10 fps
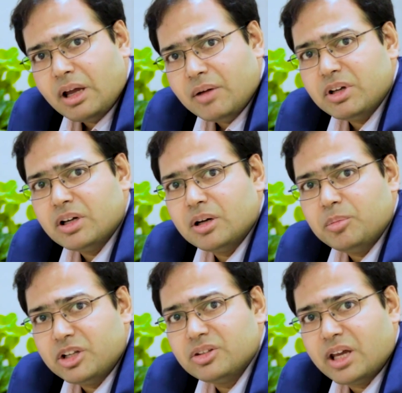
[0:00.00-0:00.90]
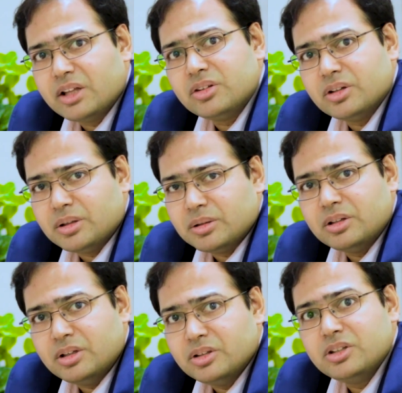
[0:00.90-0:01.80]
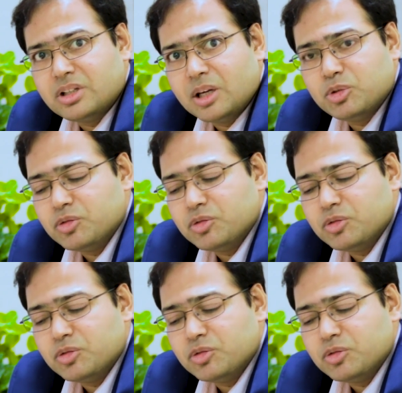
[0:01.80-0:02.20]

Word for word: having breast cancer, these types